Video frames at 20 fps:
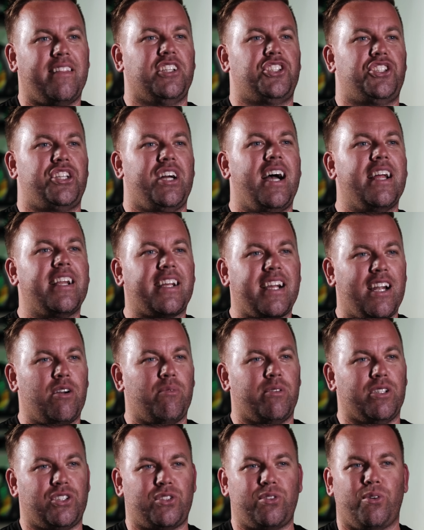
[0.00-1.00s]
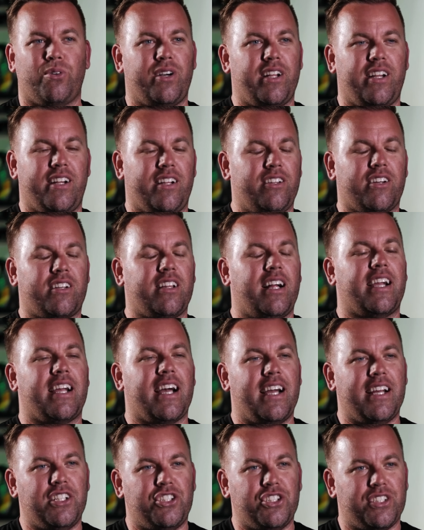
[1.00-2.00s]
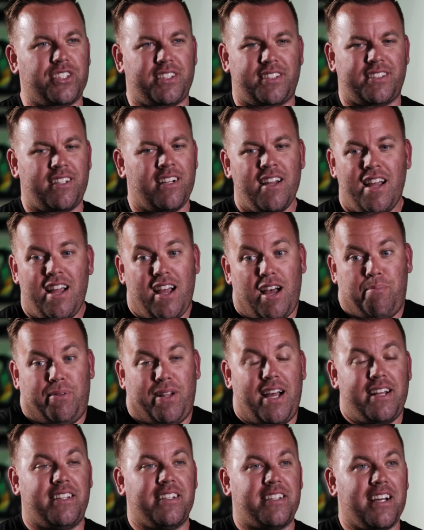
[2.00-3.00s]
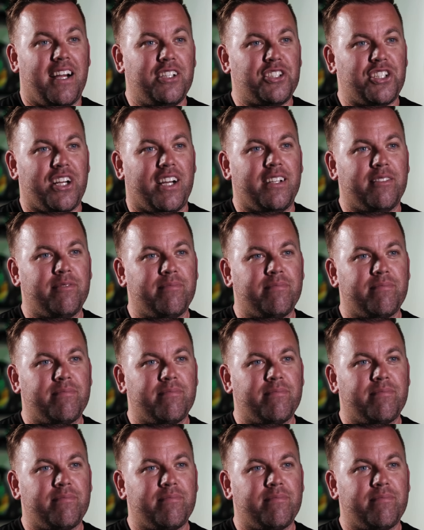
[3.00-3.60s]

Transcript: the shine kind of restored and it looked like I had just applied the tire shine.